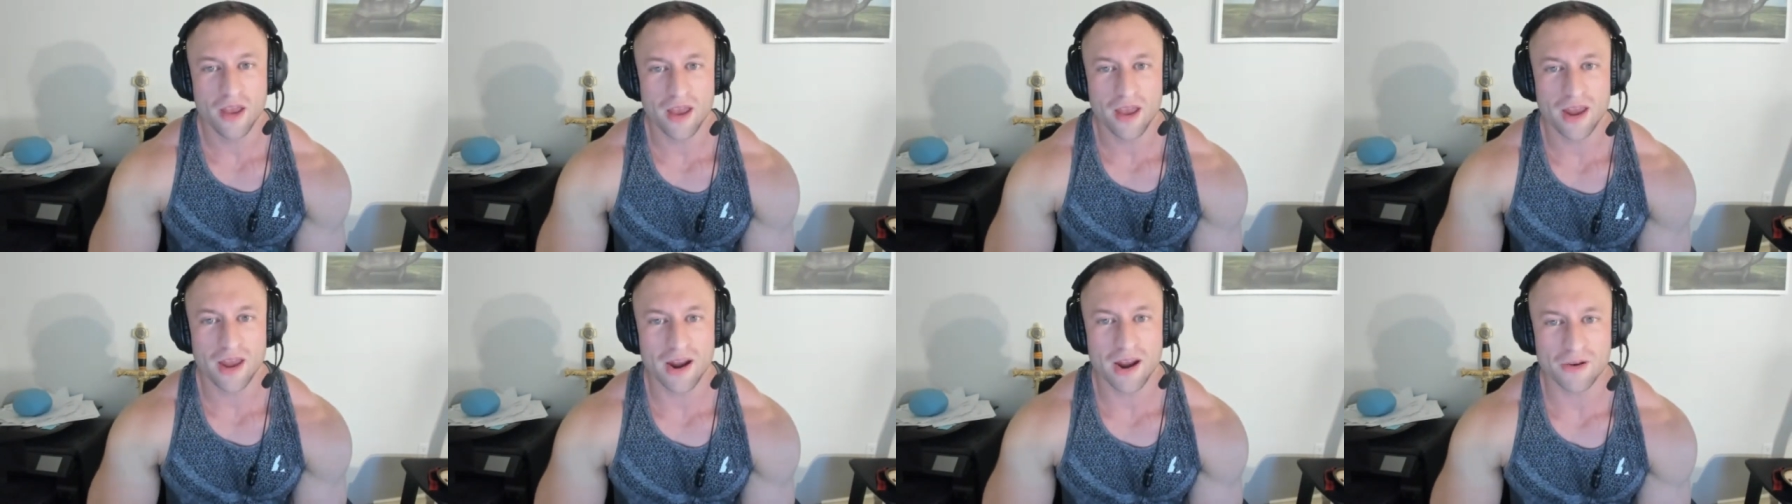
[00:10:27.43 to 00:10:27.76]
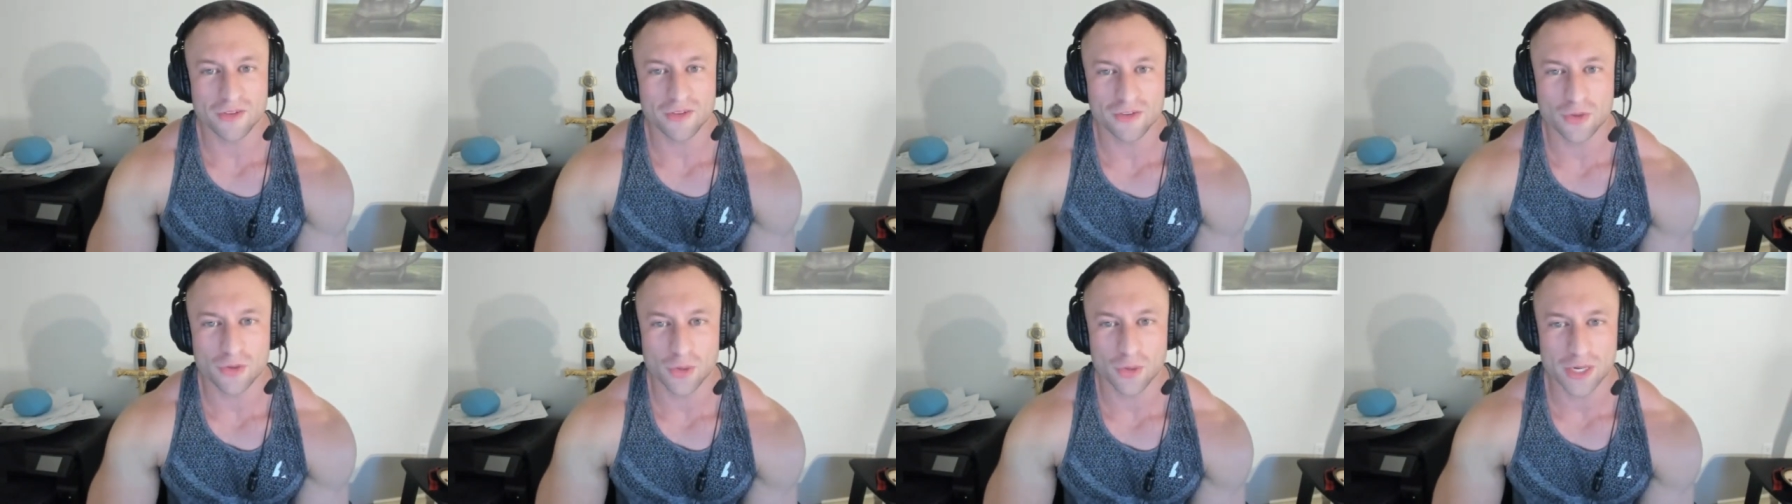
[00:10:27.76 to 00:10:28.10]
and i
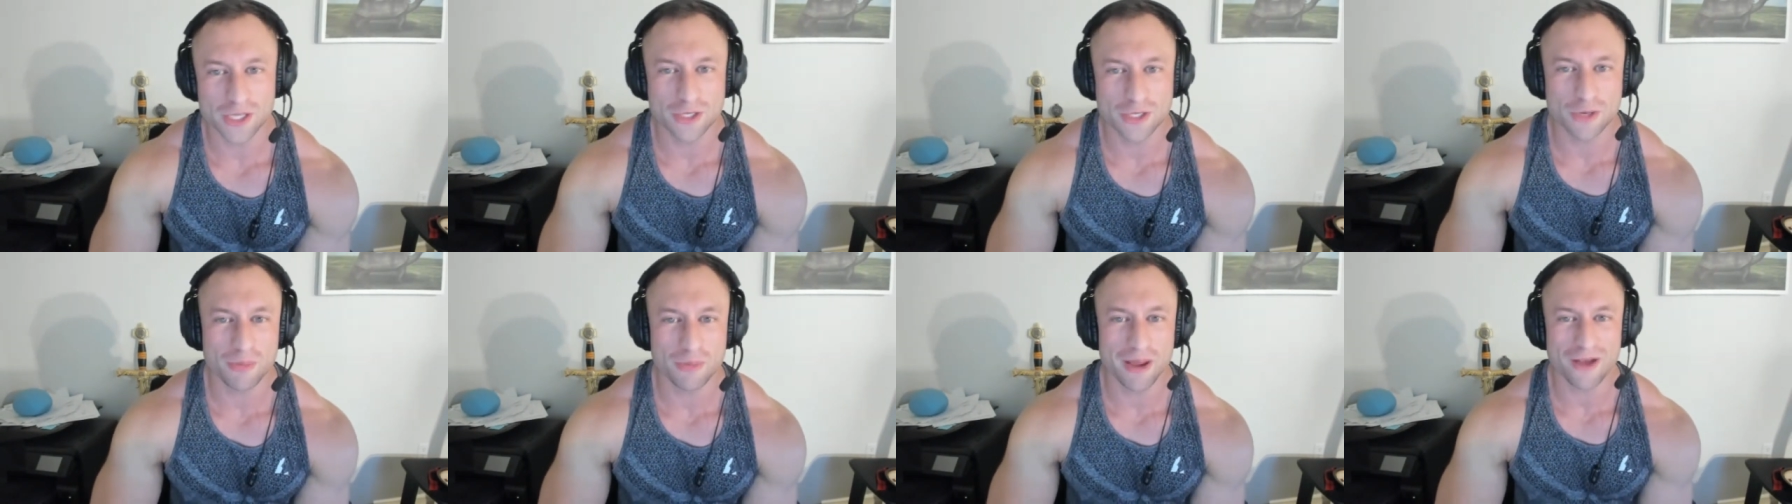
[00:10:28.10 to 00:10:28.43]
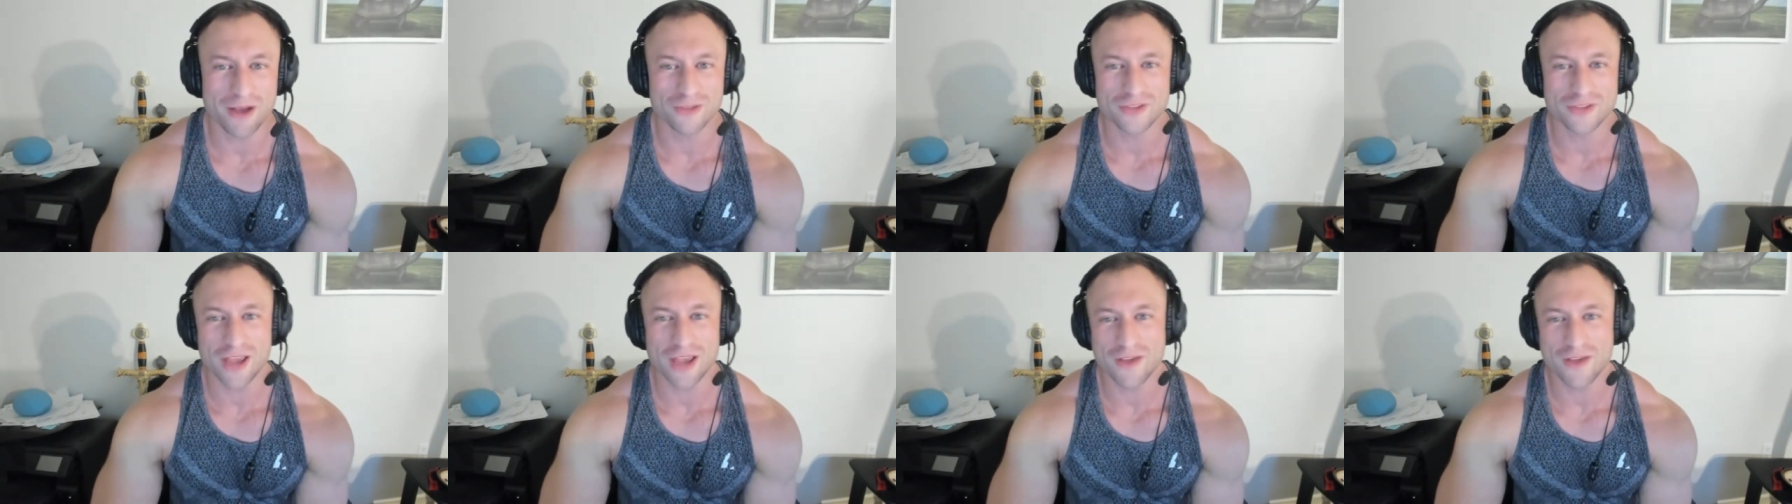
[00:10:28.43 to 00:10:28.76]
was 22
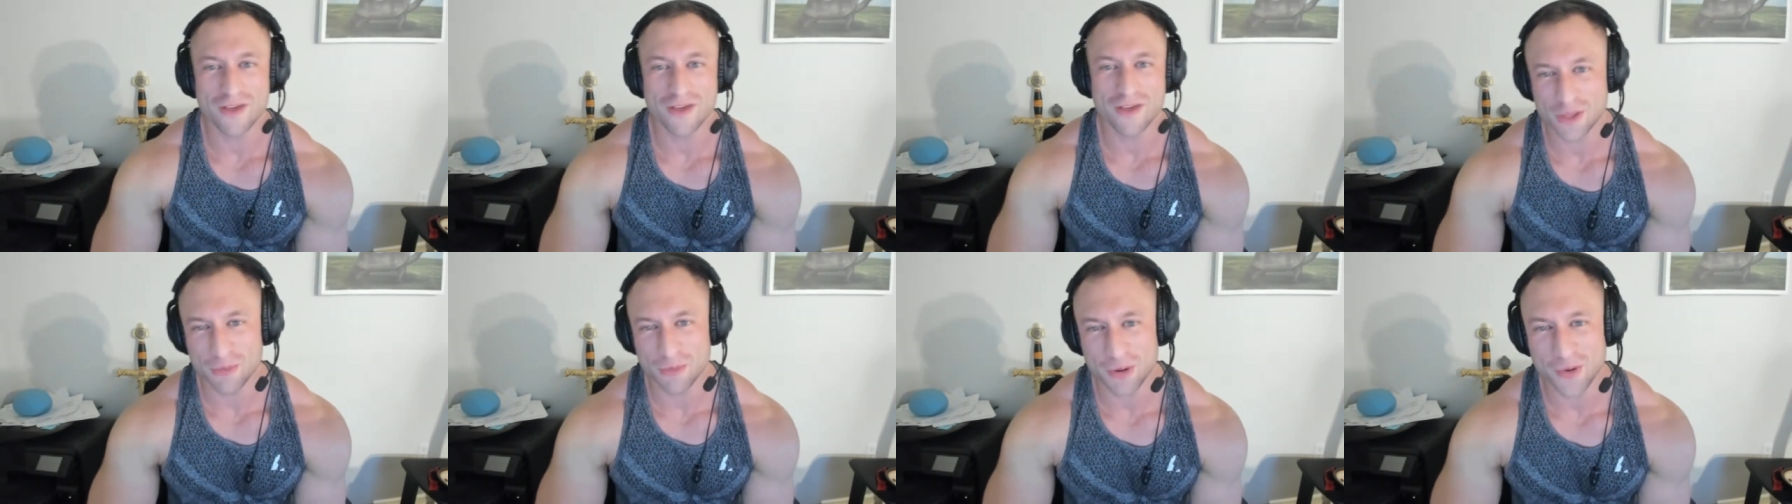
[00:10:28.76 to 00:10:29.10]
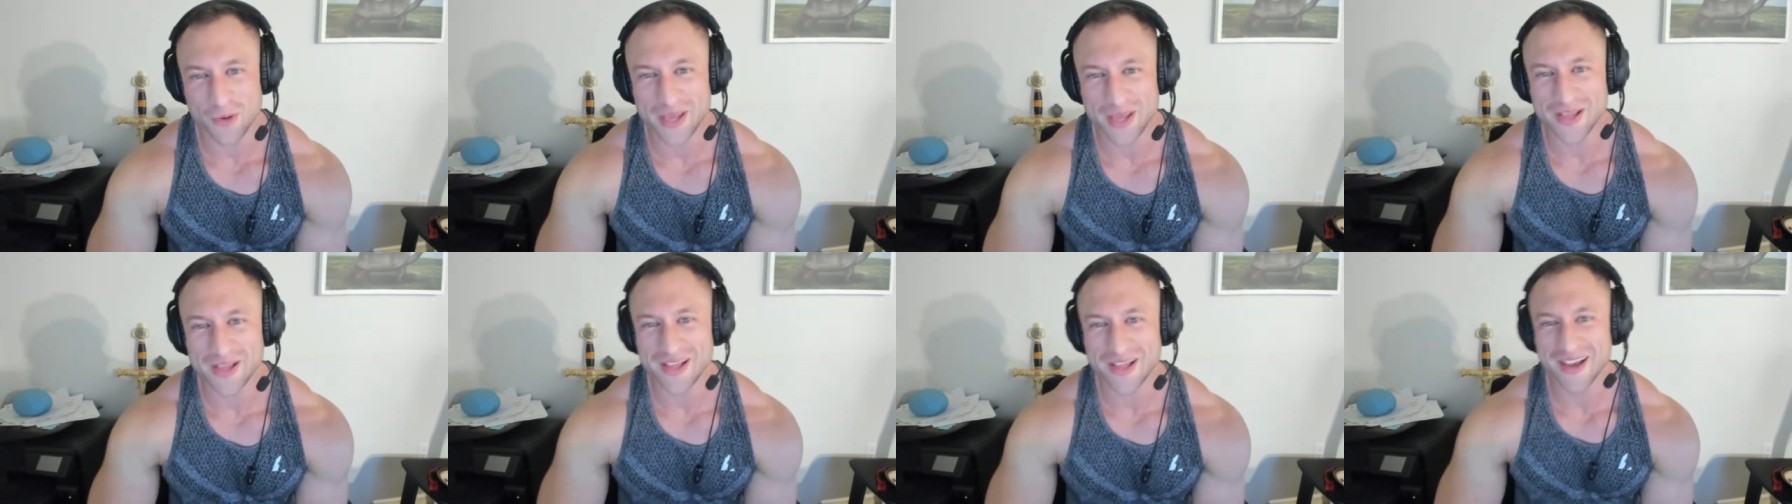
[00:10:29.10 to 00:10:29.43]
pounds heavier than my
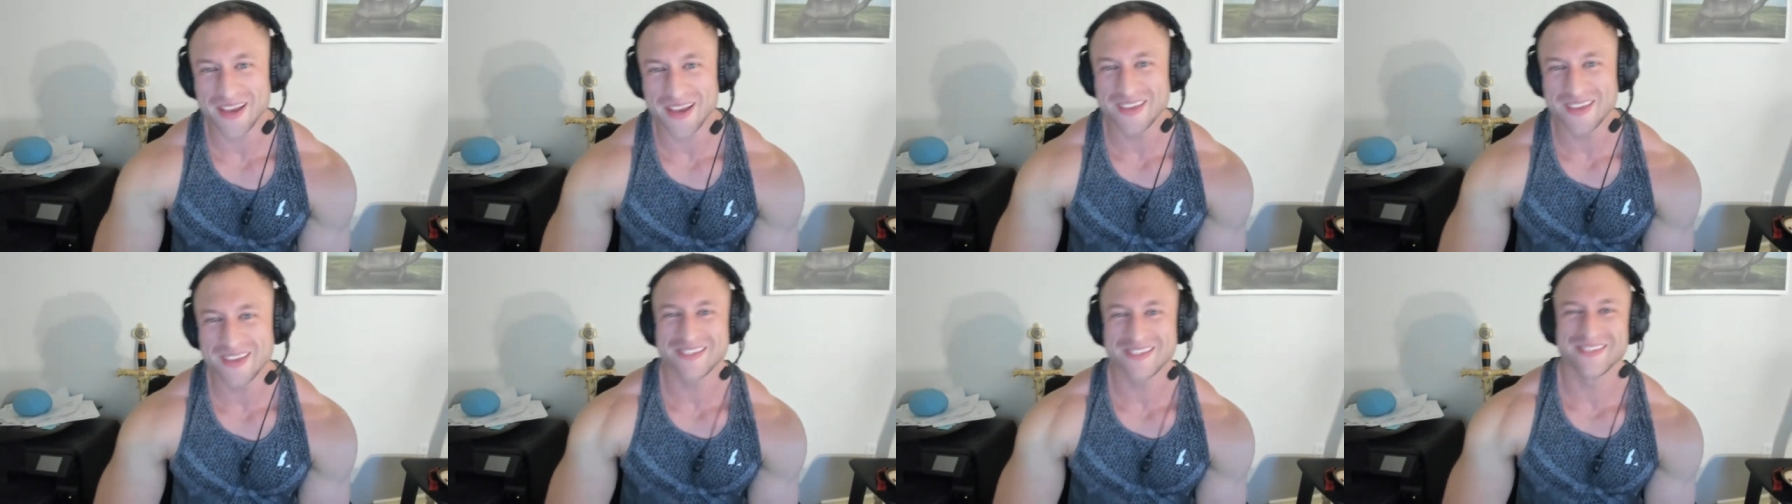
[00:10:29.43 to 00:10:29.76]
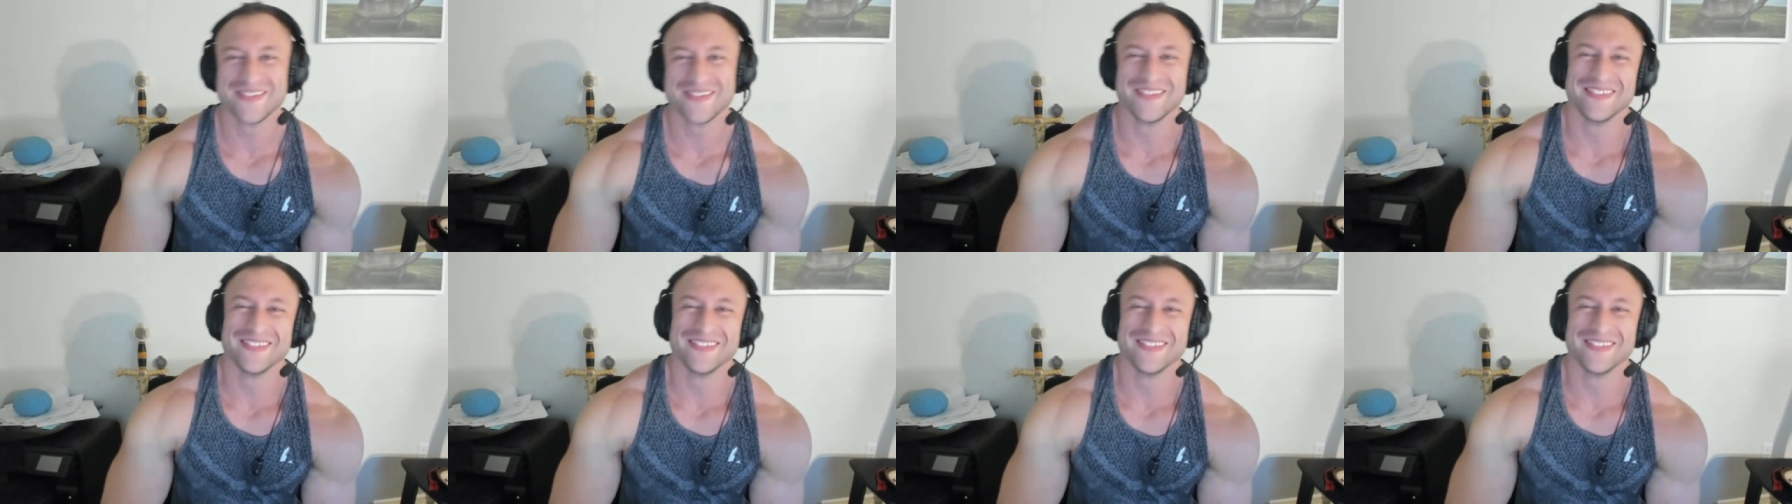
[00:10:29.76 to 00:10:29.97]
weight class